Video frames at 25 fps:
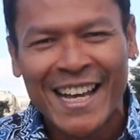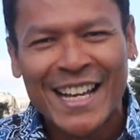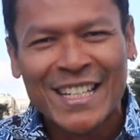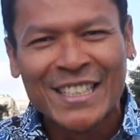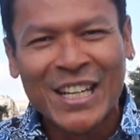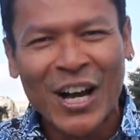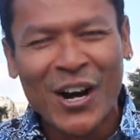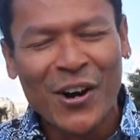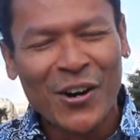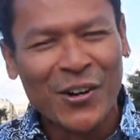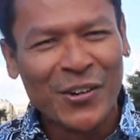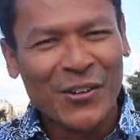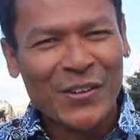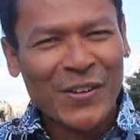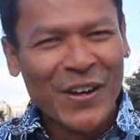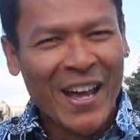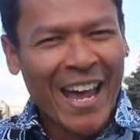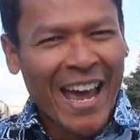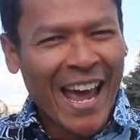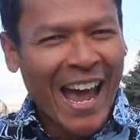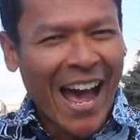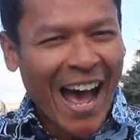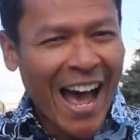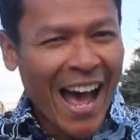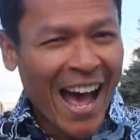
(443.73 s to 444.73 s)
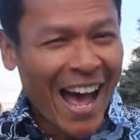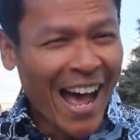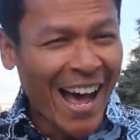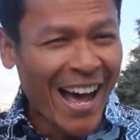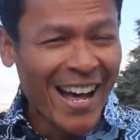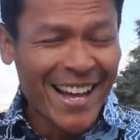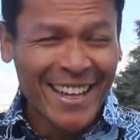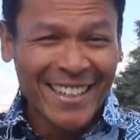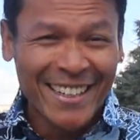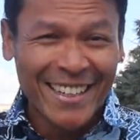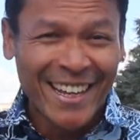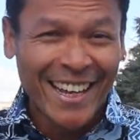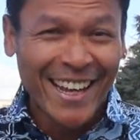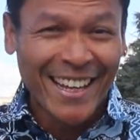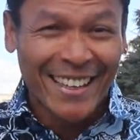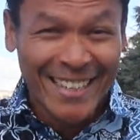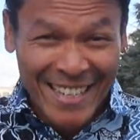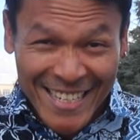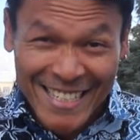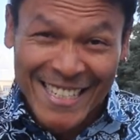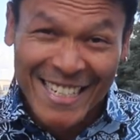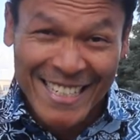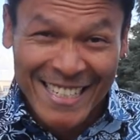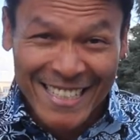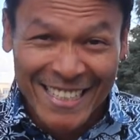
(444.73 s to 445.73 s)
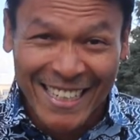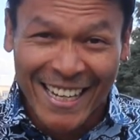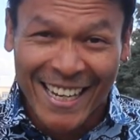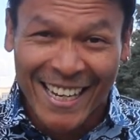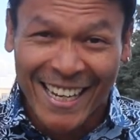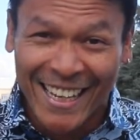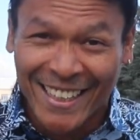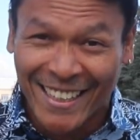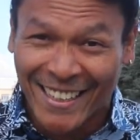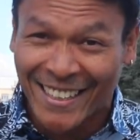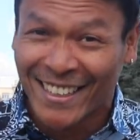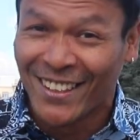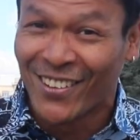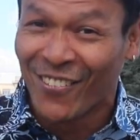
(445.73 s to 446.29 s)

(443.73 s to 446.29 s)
So this is a